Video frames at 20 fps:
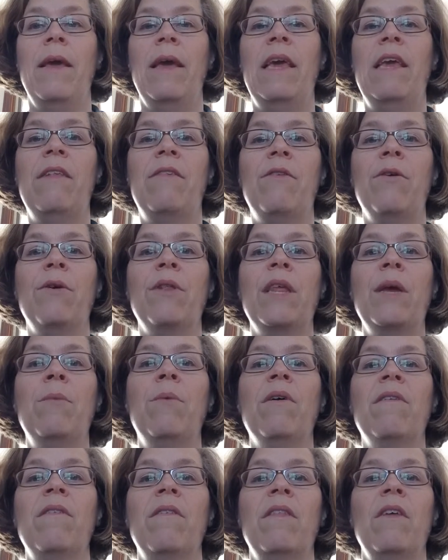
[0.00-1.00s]
He certainly
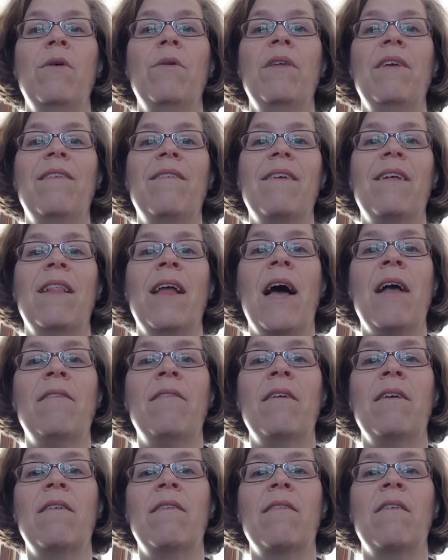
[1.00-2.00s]
wasn't the only
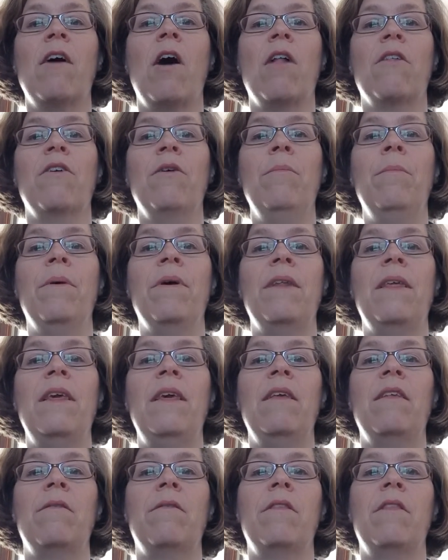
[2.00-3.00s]
scholastic scholar, but
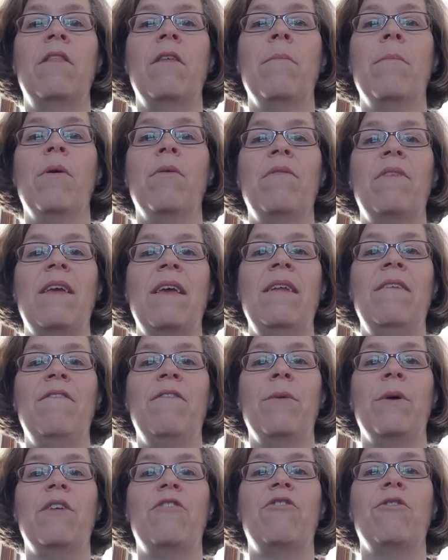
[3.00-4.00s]
he's the most
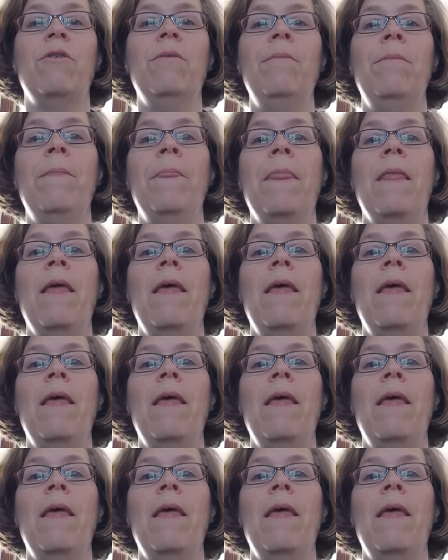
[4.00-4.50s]
influential.